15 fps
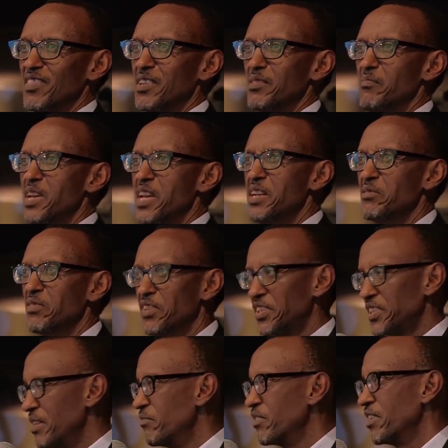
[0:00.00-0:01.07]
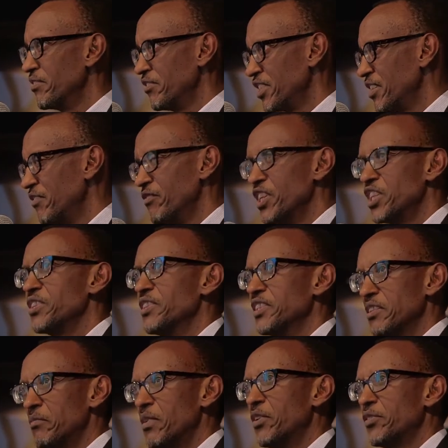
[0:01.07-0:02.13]
remain with some
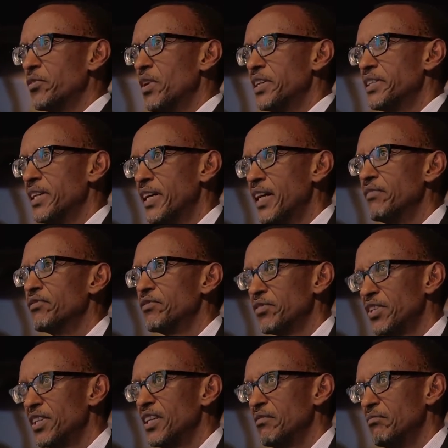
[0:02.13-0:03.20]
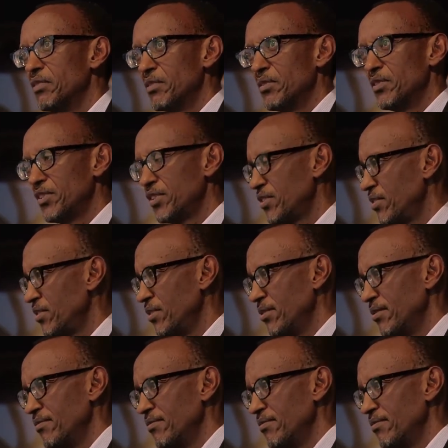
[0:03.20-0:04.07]
reservations about what I have to say because,